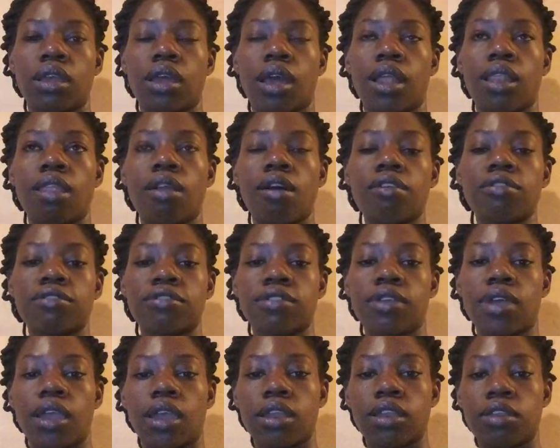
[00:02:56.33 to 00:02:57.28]

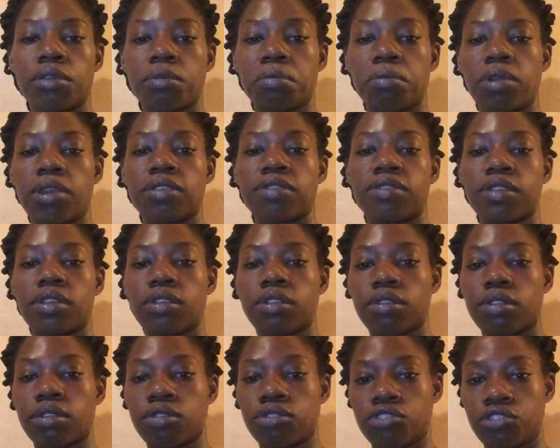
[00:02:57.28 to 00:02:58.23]
alongside
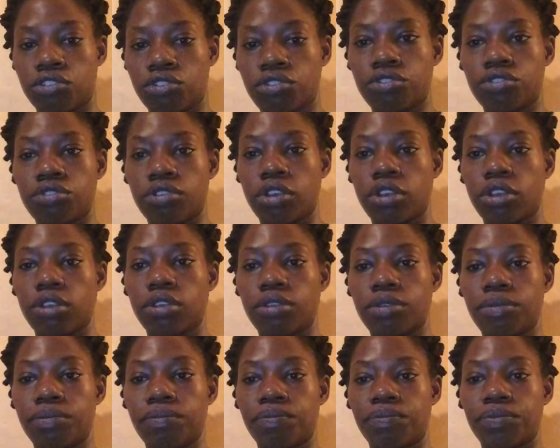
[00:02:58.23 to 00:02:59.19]
raising children.
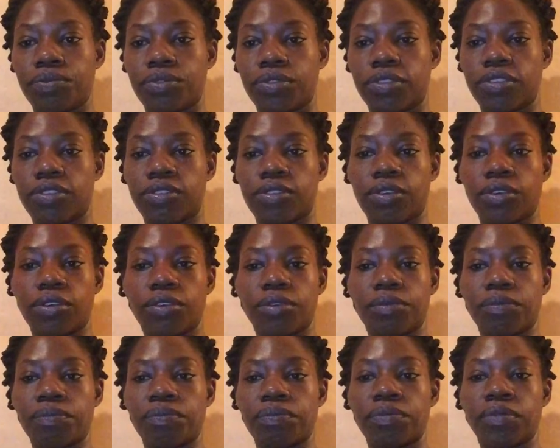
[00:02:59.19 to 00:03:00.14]
So,
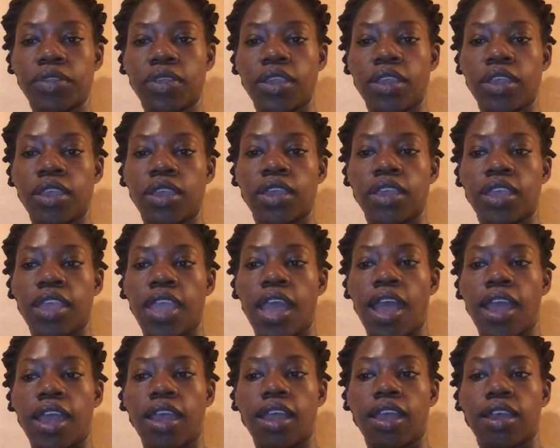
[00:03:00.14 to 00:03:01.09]

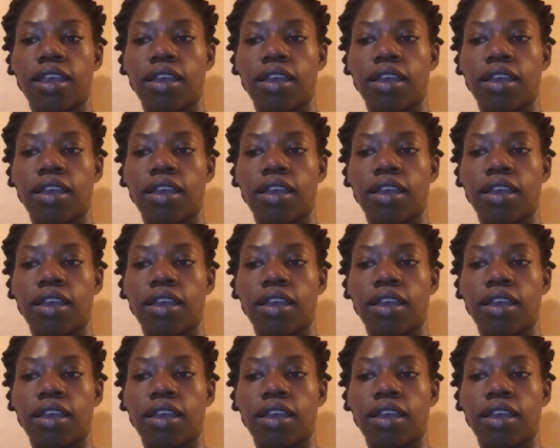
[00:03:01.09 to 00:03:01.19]
yeah,